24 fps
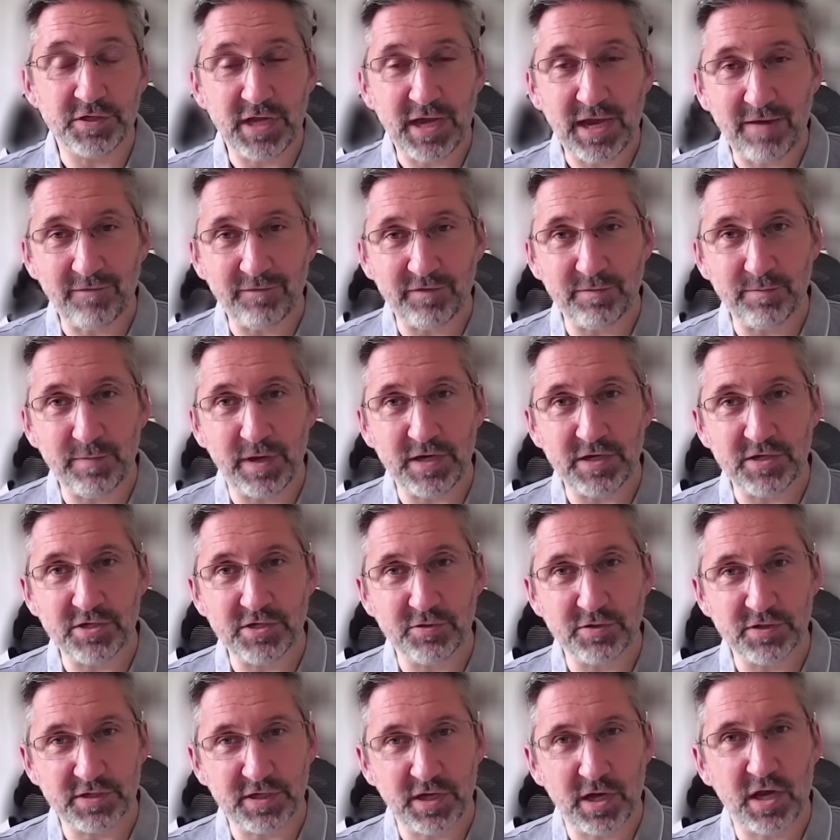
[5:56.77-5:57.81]
So you have to make
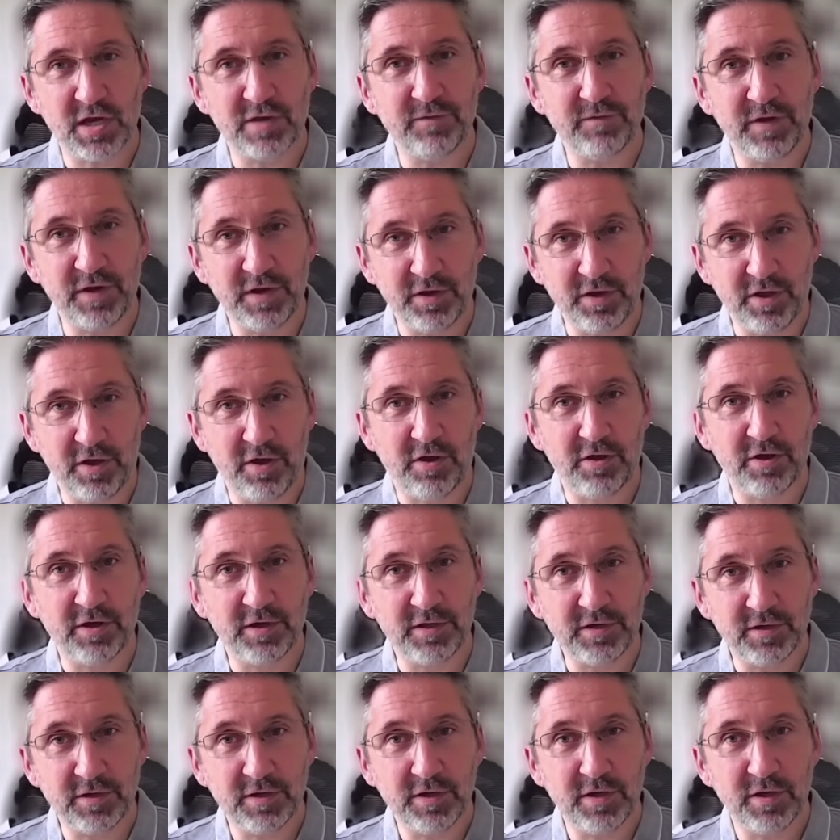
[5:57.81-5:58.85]
sure it's kind of in
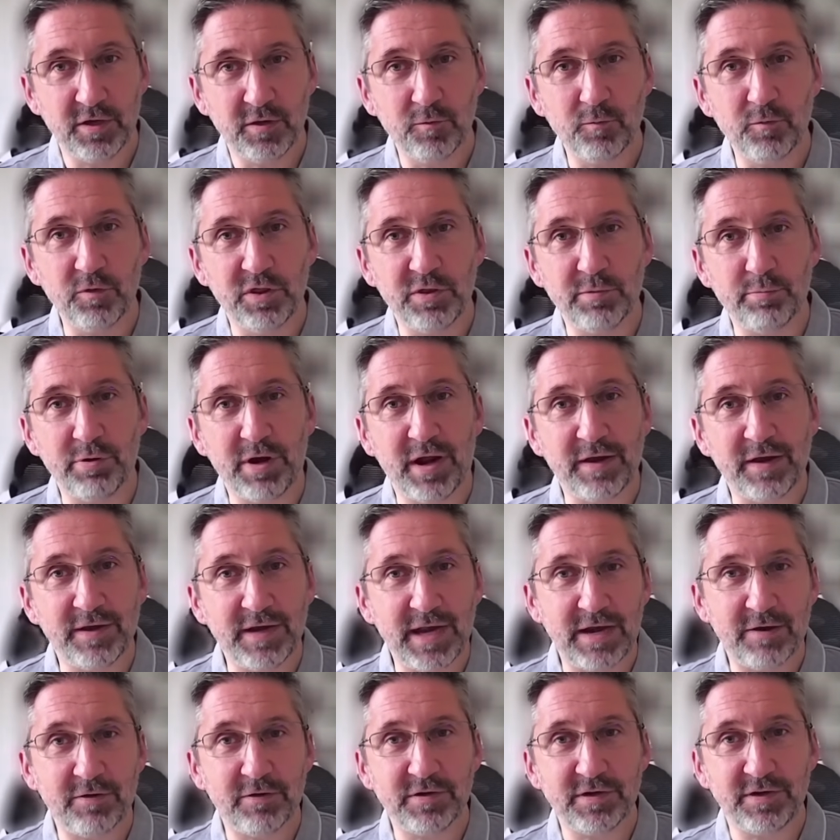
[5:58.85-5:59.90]
line with the brand
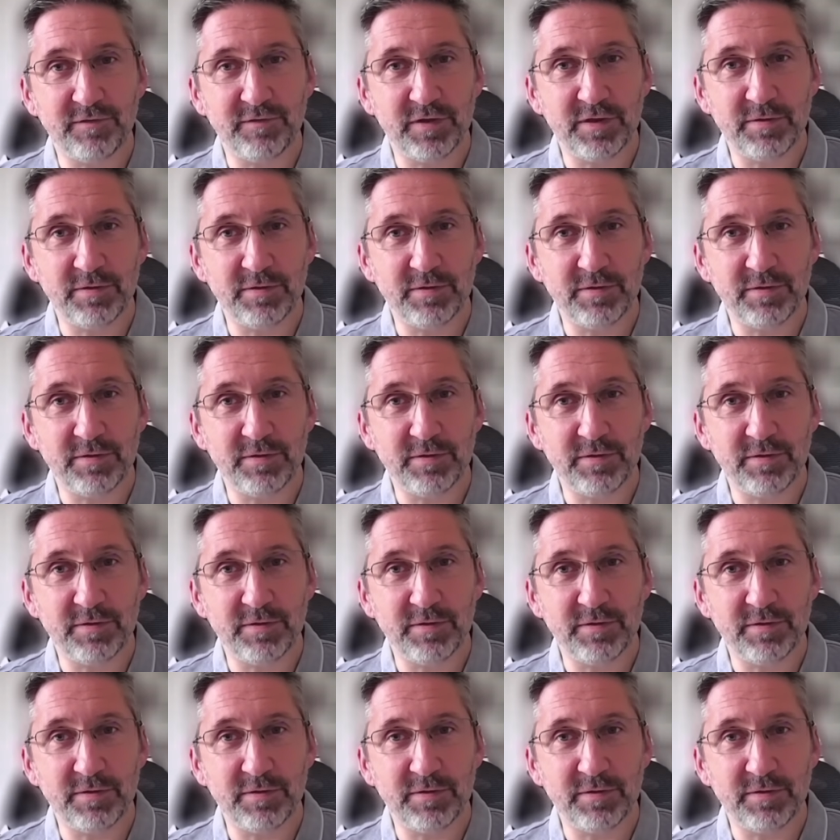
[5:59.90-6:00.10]
narrative and the